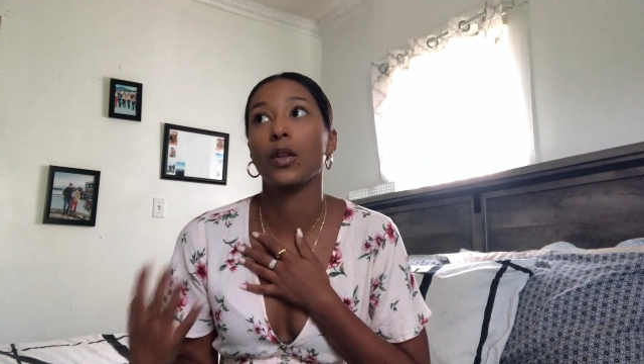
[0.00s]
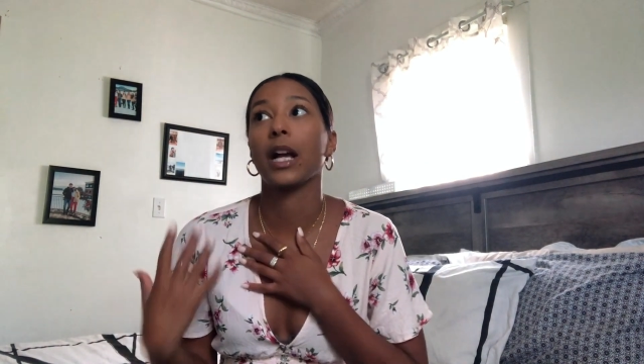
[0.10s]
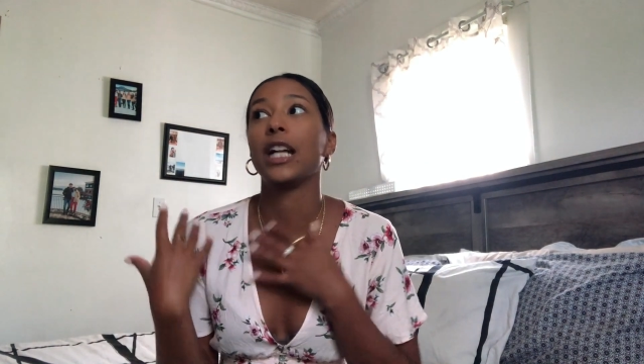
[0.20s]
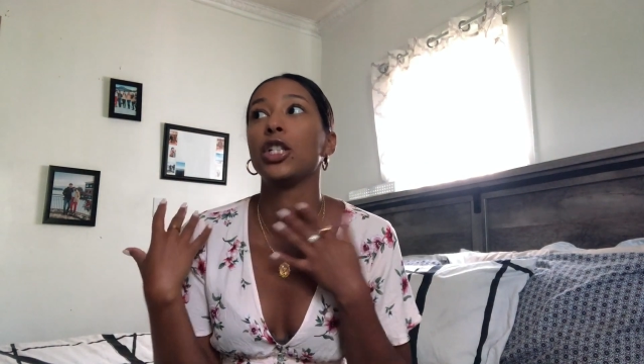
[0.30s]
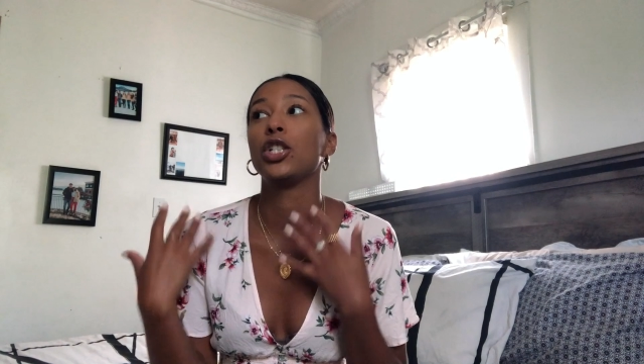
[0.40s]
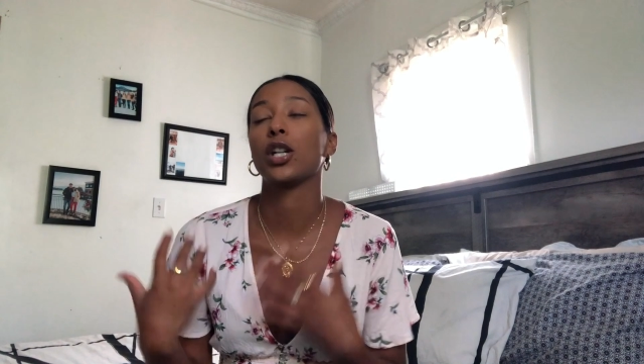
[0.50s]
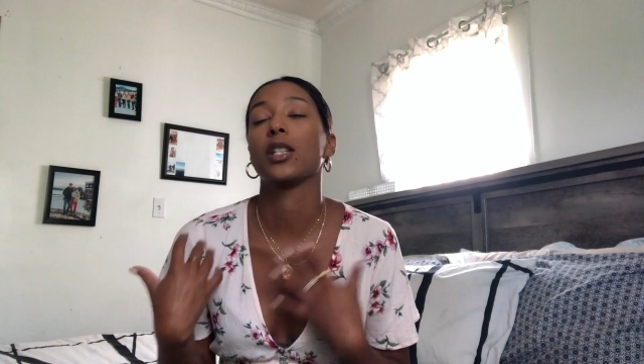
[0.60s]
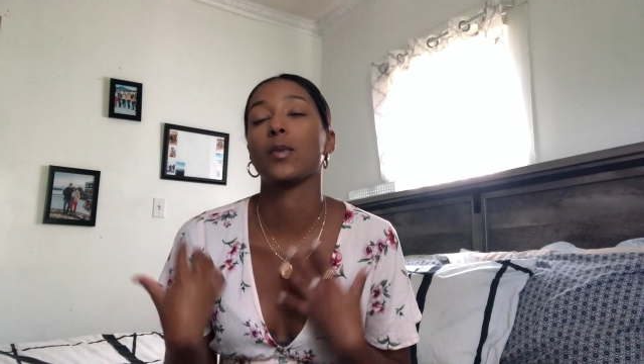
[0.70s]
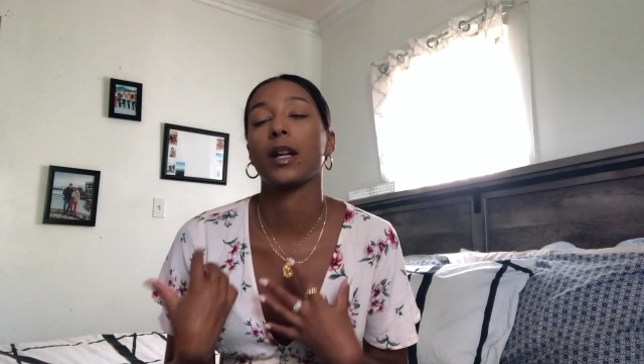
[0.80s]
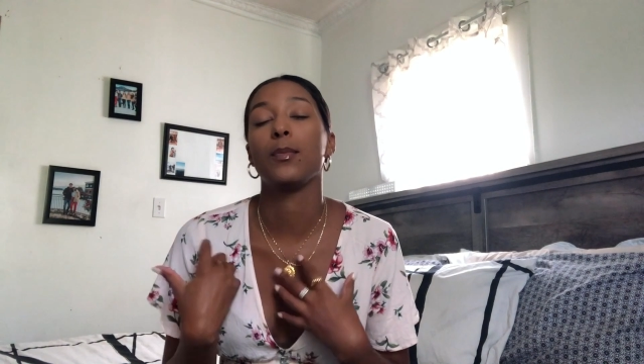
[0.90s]
Like, I
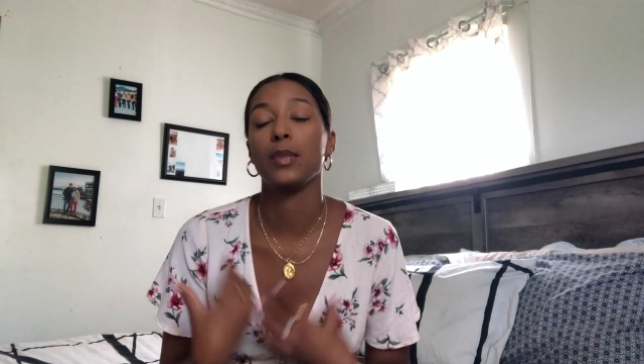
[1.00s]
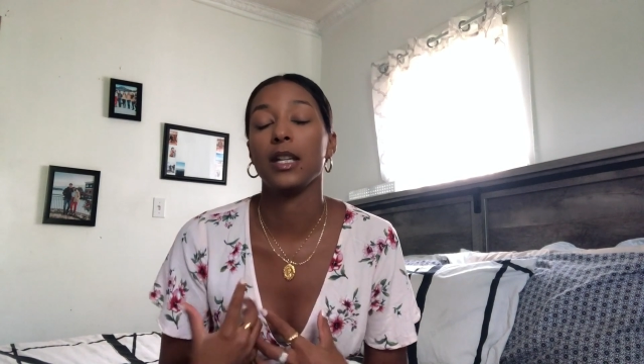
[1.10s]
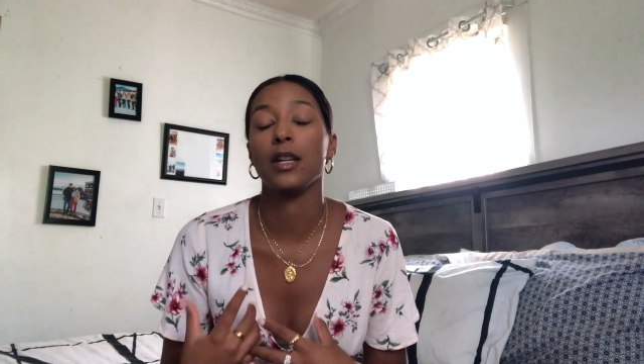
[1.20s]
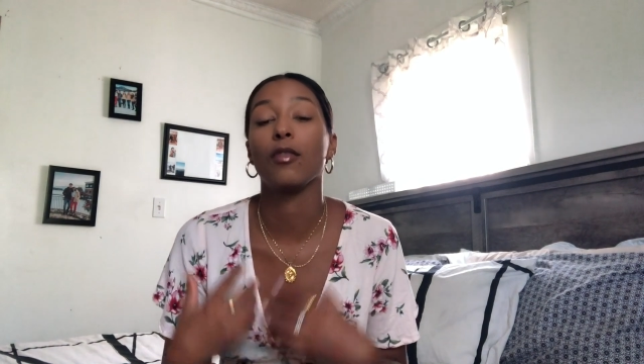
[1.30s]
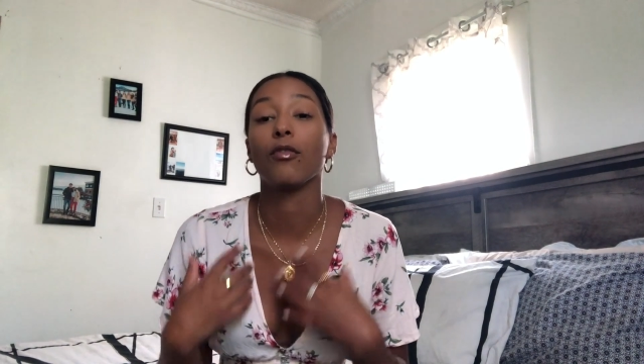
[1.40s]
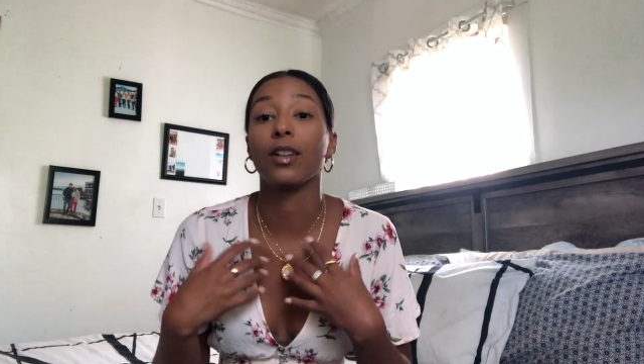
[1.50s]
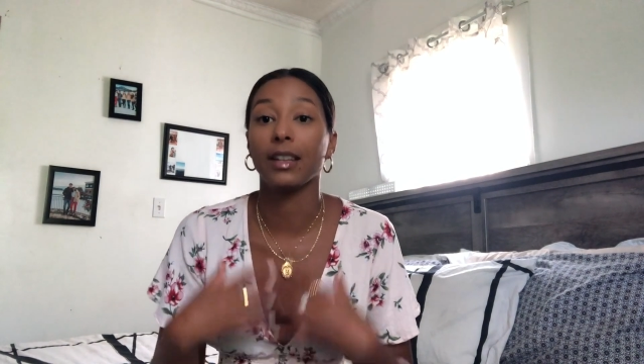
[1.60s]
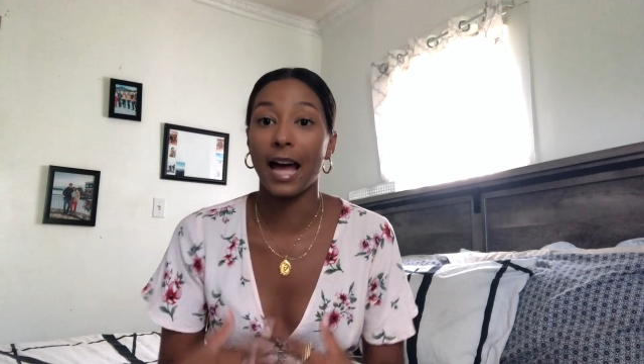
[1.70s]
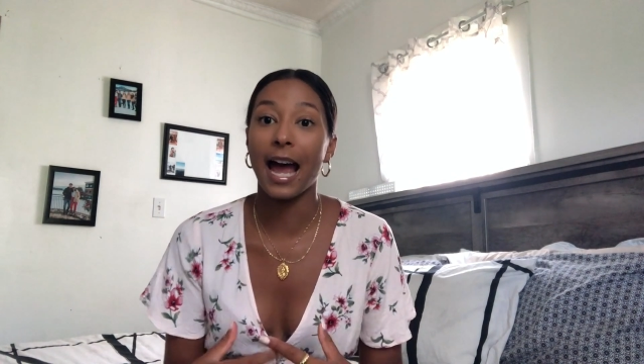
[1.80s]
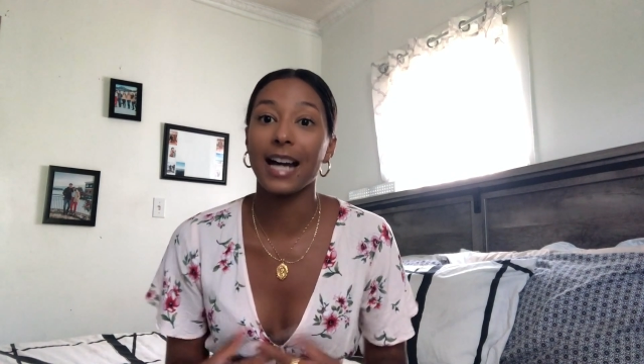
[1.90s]
just want to be
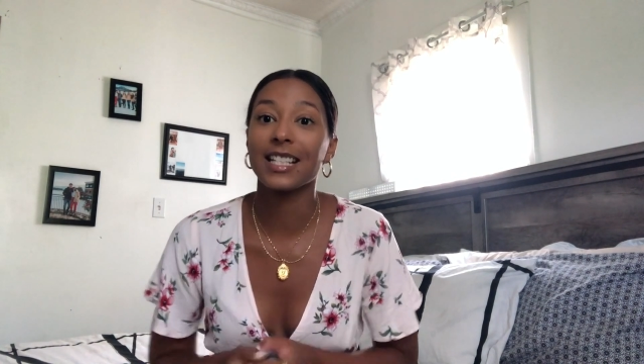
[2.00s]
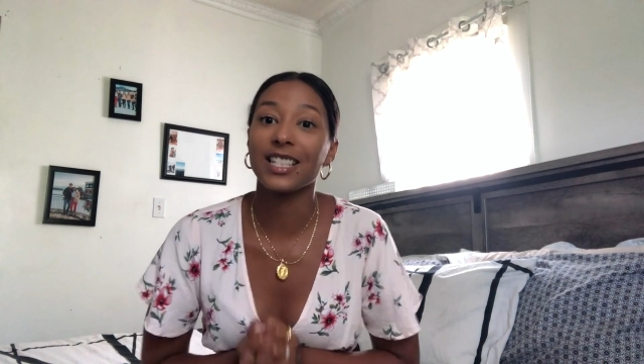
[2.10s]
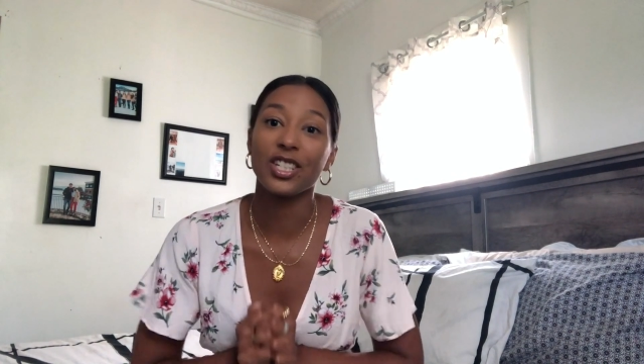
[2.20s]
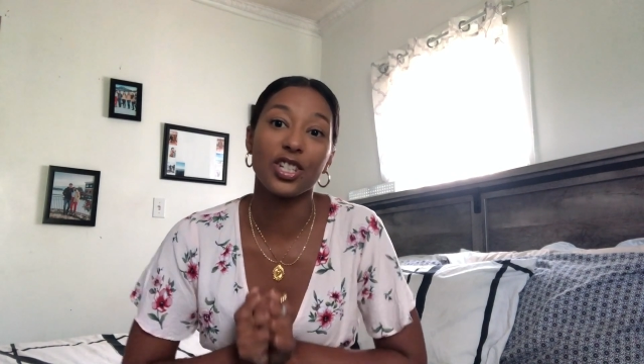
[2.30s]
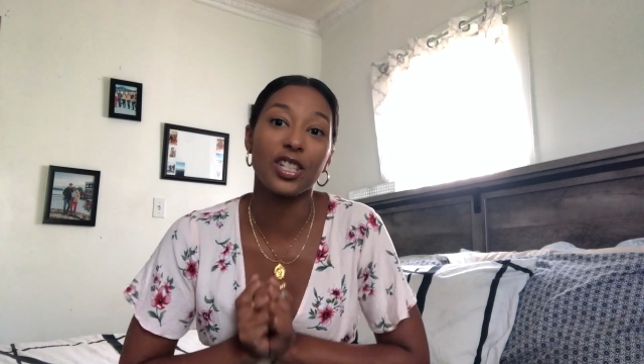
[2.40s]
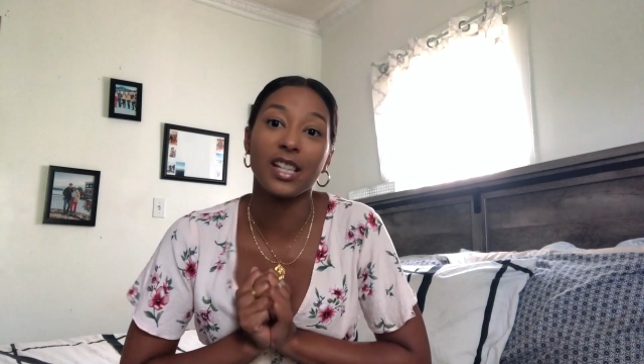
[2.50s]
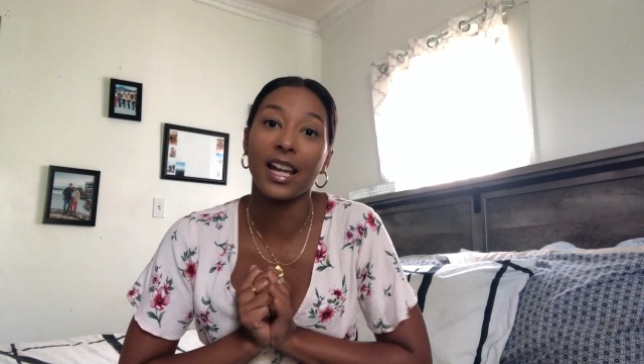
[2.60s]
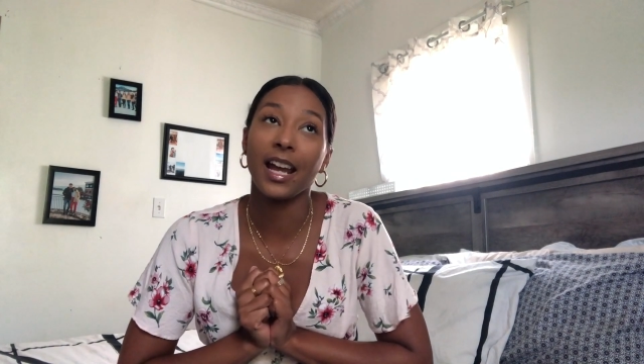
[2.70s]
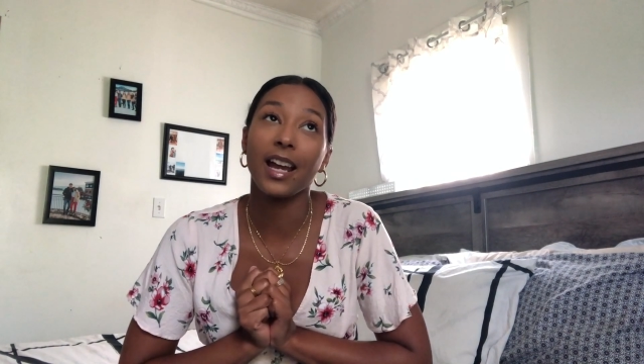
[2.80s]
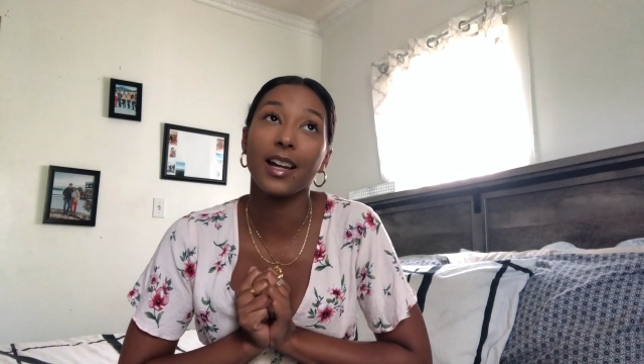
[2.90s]
relaxed and just
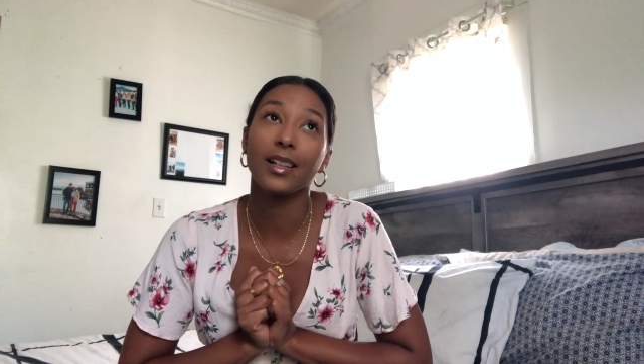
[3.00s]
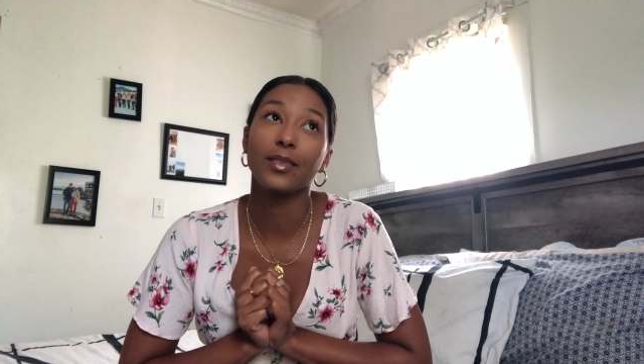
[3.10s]
like,